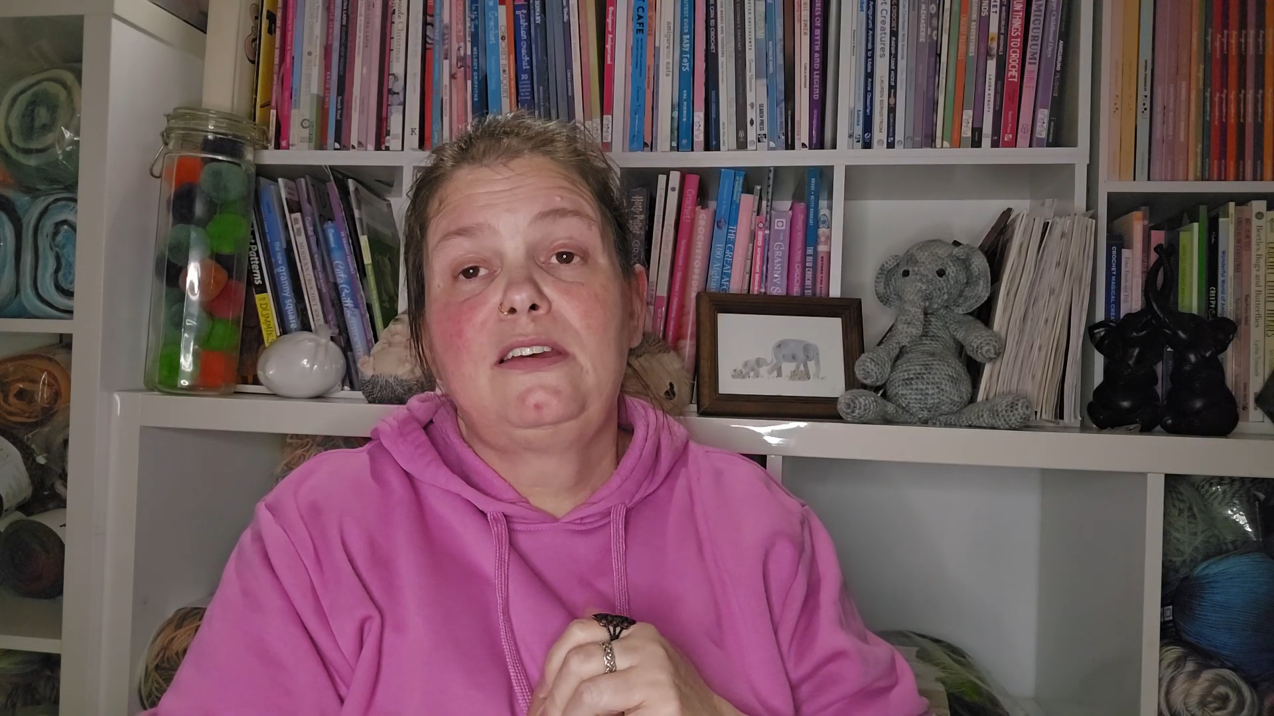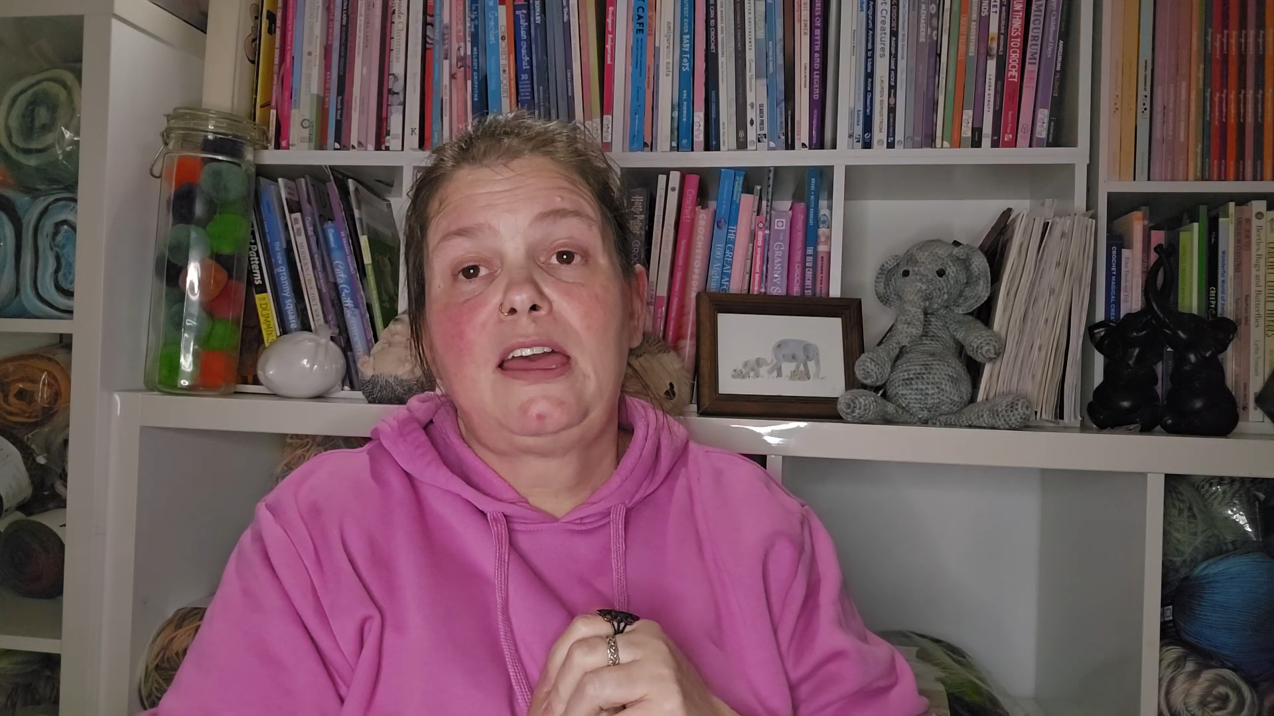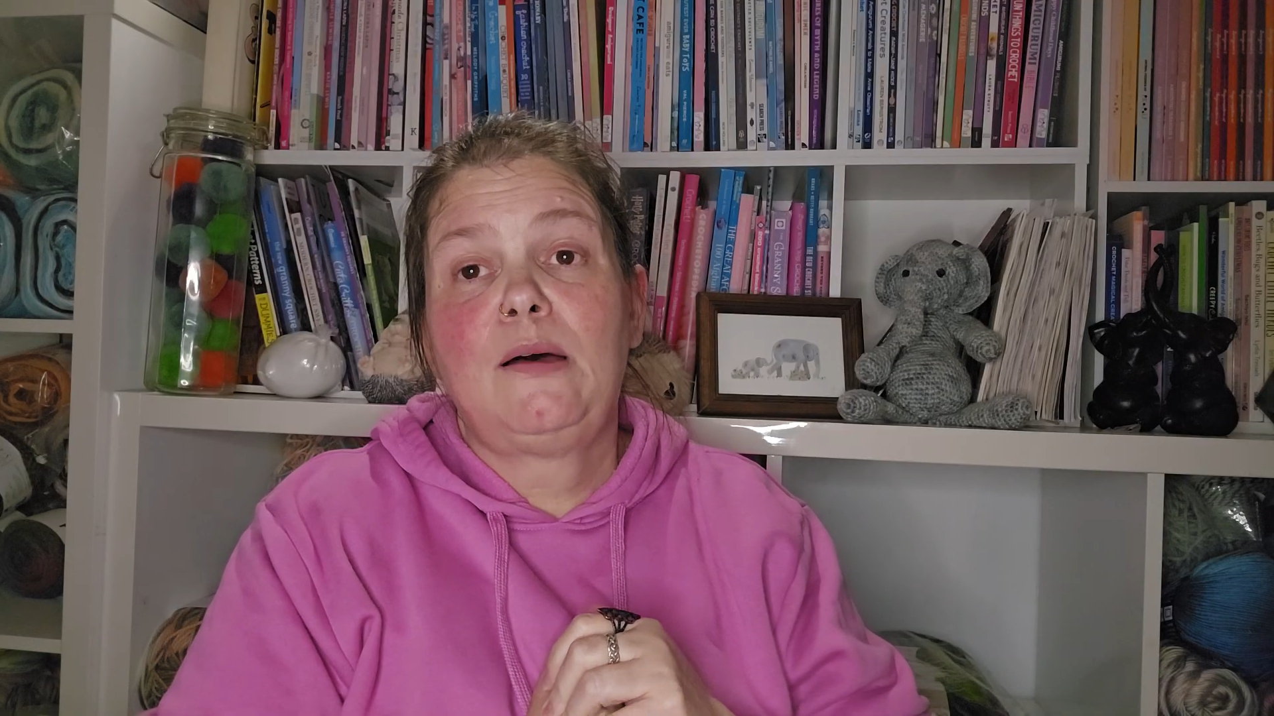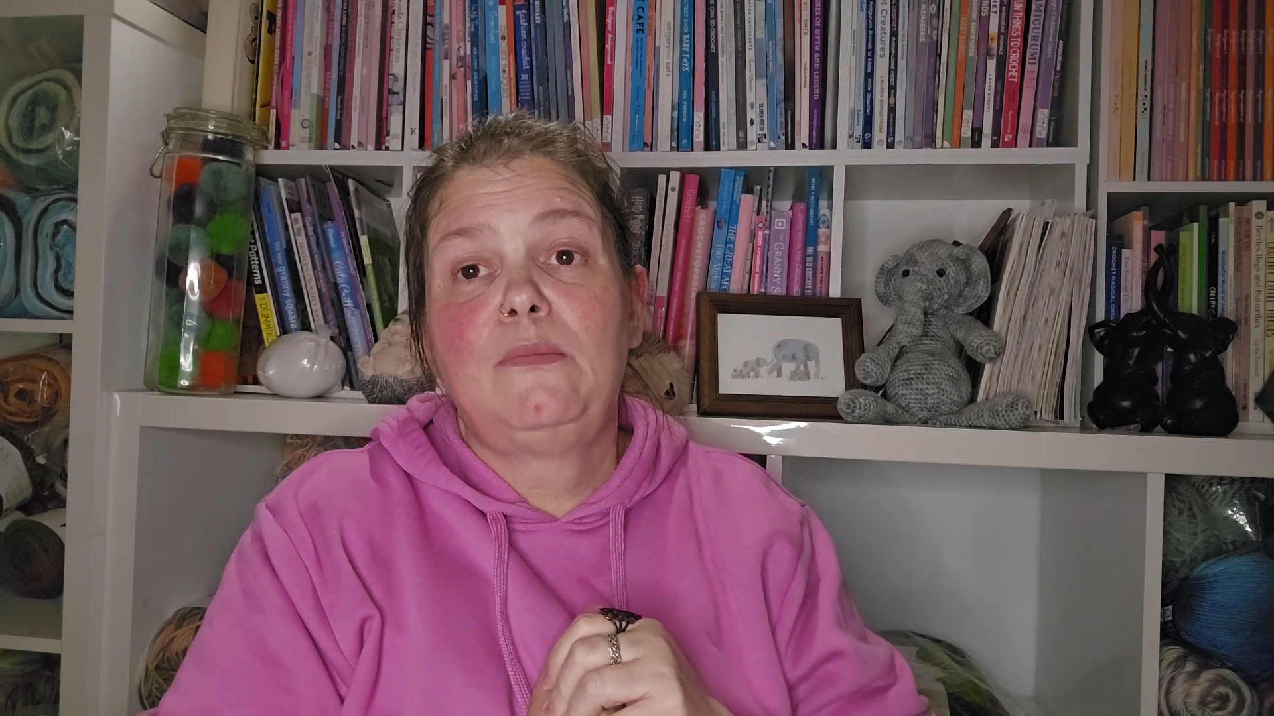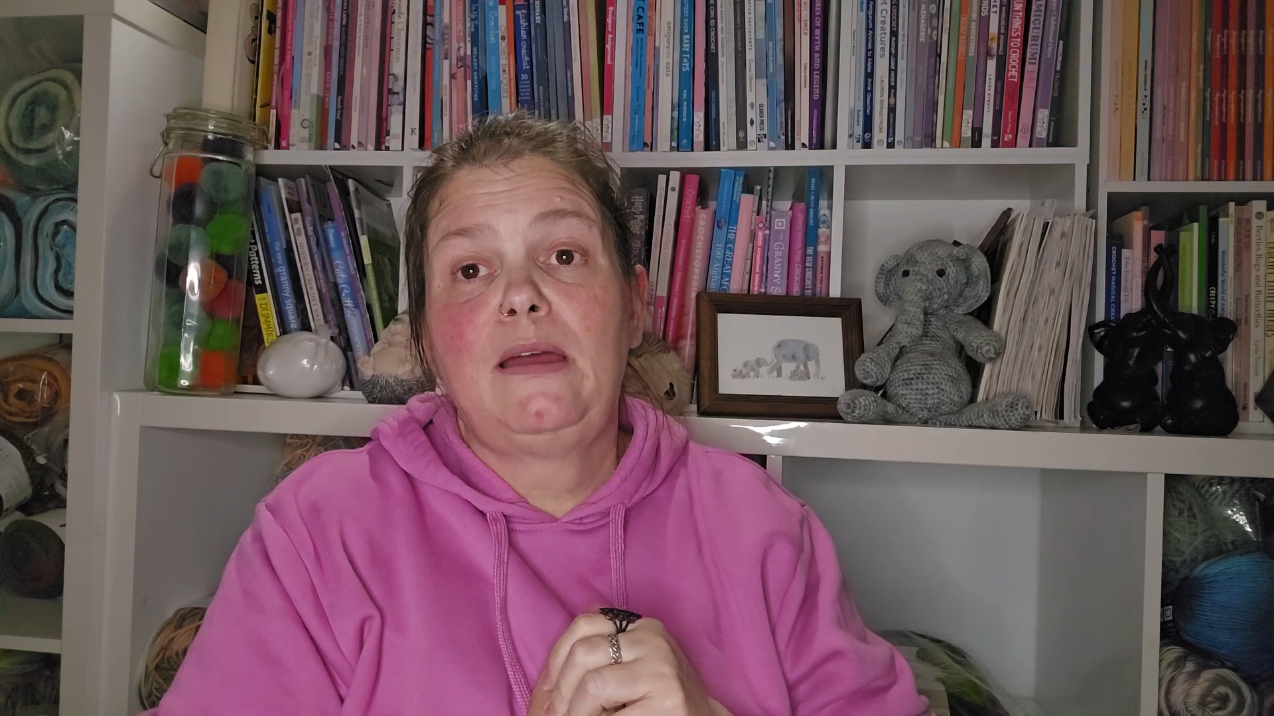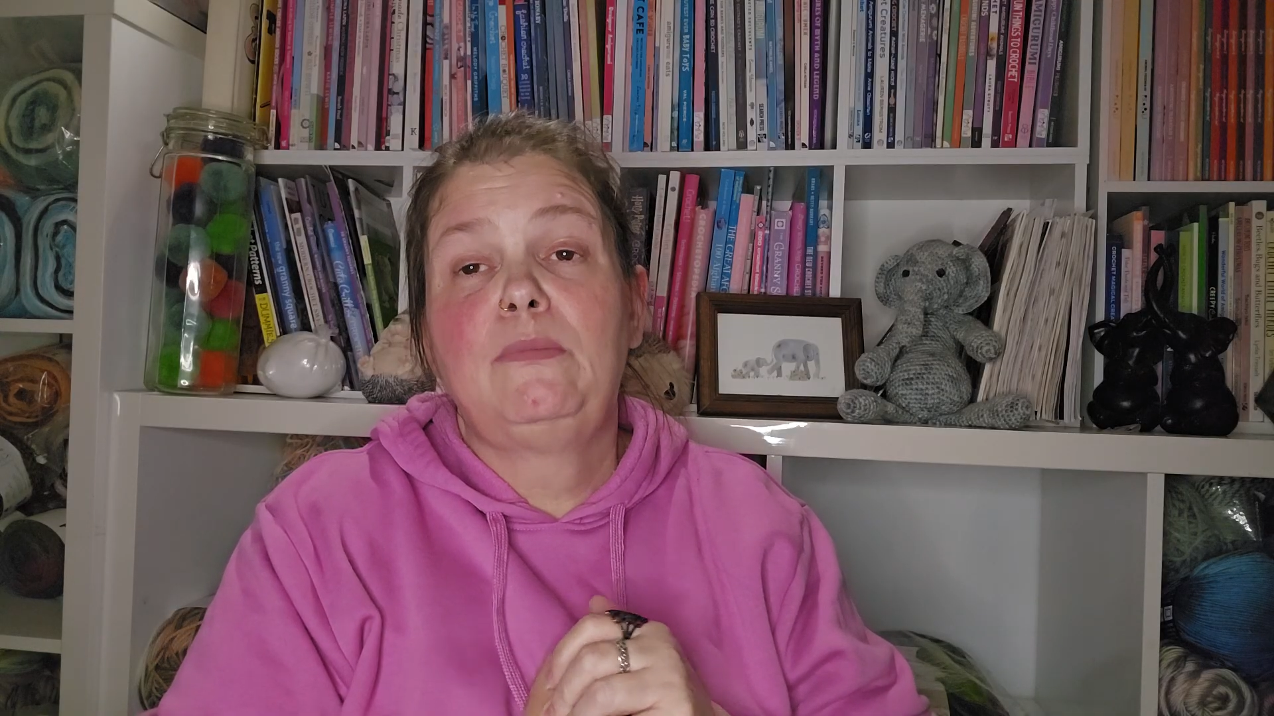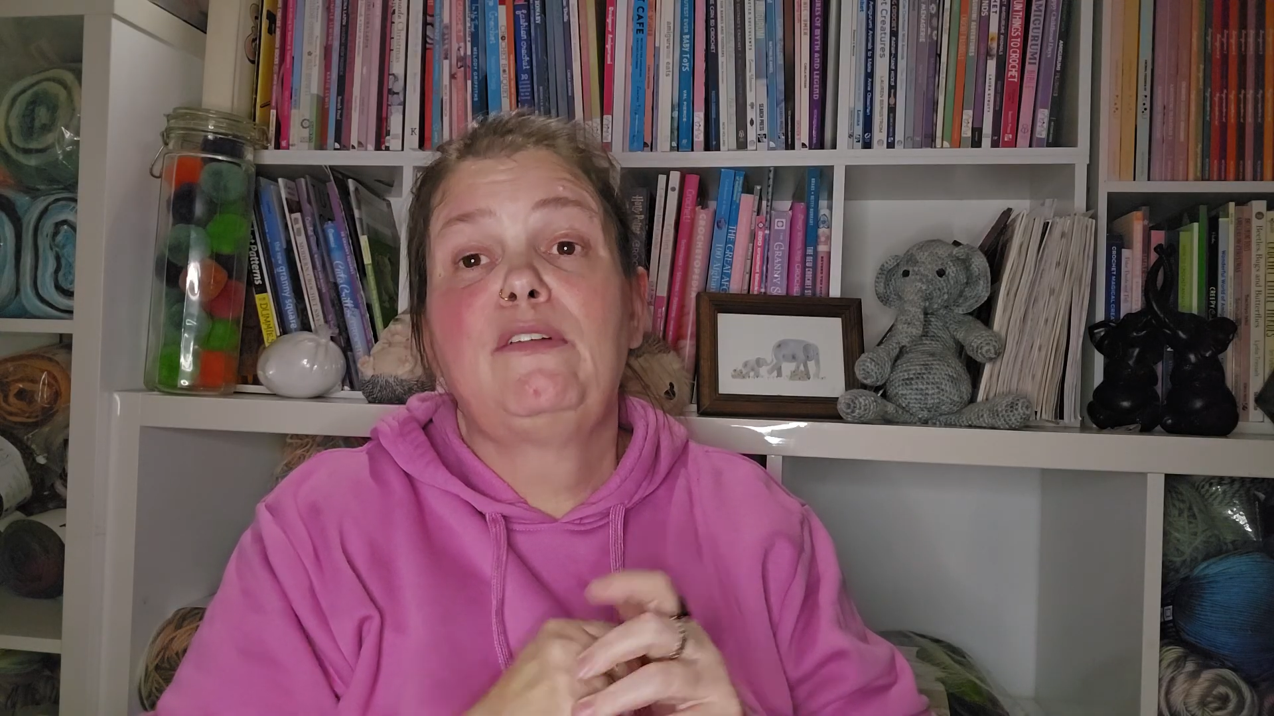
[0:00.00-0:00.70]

to come in.